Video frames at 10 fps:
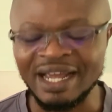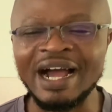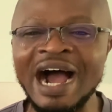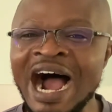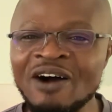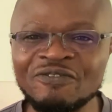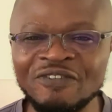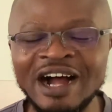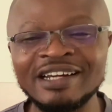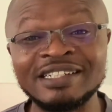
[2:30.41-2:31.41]
How
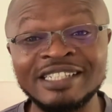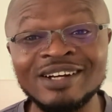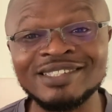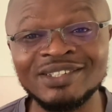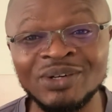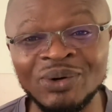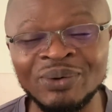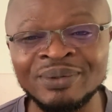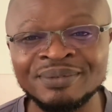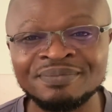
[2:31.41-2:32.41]
far did Chelsea go?